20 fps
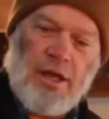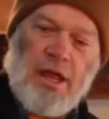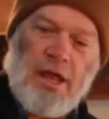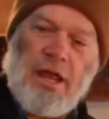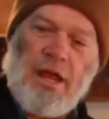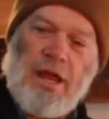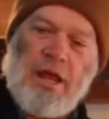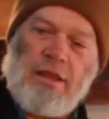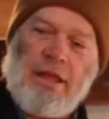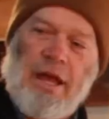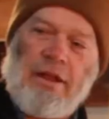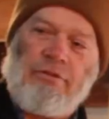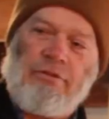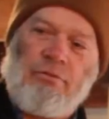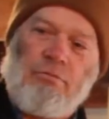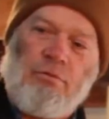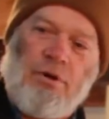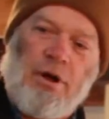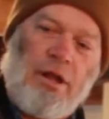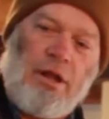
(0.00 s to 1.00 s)
and
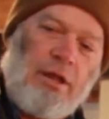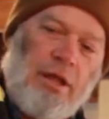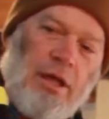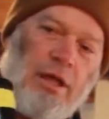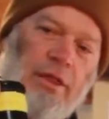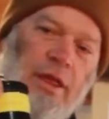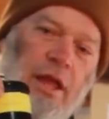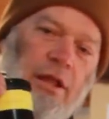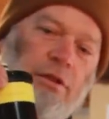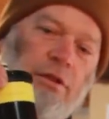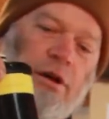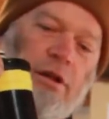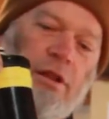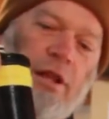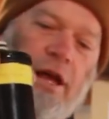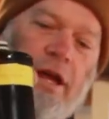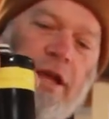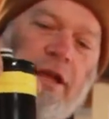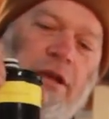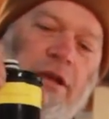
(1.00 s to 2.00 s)
that's what they look
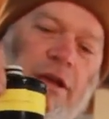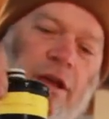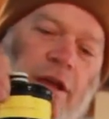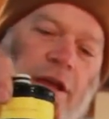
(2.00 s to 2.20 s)
like.